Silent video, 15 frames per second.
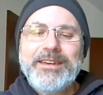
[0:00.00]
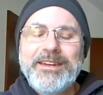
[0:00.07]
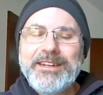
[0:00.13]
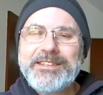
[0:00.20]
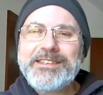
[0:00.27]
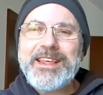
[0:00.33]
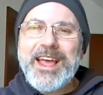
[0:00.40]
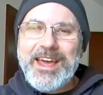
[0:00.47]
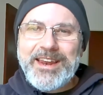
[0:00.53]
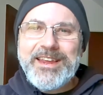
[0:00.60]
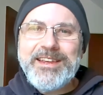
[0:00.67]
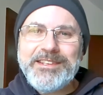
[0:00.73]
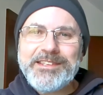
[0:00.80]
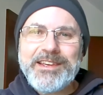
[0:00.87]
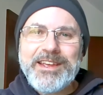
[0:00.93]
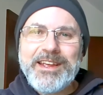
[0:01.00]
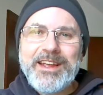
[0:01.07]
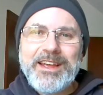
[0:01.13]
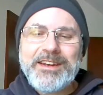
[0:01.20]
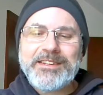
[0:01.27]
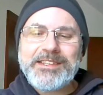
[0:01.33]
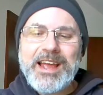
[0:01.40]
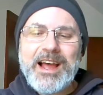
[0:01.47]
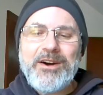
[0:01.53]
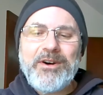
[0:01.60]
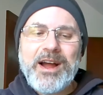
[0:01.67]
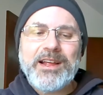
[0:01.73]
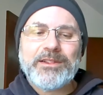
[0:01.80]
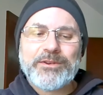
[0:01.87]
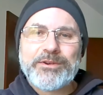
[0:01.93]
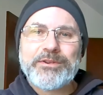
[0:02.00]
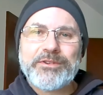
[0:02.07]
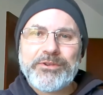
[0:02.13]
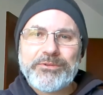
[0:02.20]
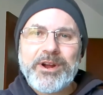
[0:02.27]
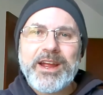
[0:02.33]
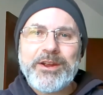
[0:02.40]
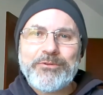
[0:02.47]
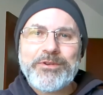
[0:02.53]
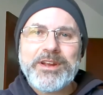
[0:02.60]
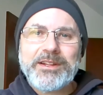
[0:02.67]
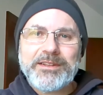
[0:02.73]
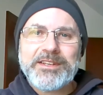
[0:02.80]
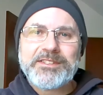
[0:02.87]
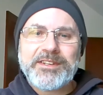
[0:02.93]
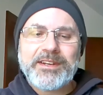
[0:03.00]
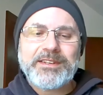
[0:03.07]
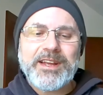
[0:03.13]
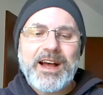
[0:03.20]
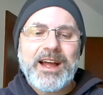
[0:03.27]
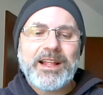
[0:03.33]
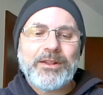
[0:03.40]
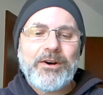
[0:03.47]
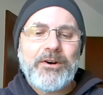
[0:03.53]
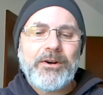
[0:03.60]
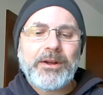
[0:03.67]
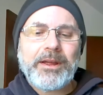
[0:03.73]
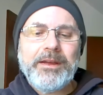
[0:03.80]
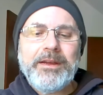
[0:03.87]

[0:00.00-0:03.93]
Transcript: It's that easy, and it's how I learned to write realistic dialogue.